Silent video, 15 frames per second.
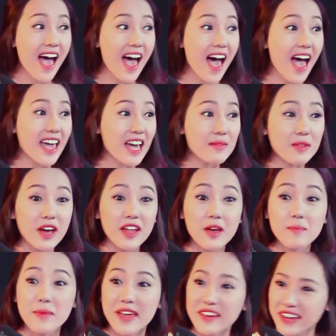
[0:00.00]
I am not
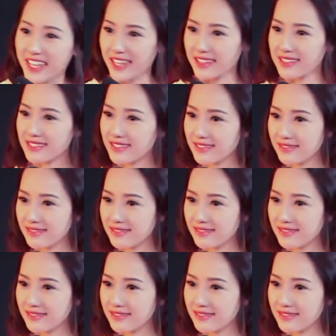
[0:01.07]
American.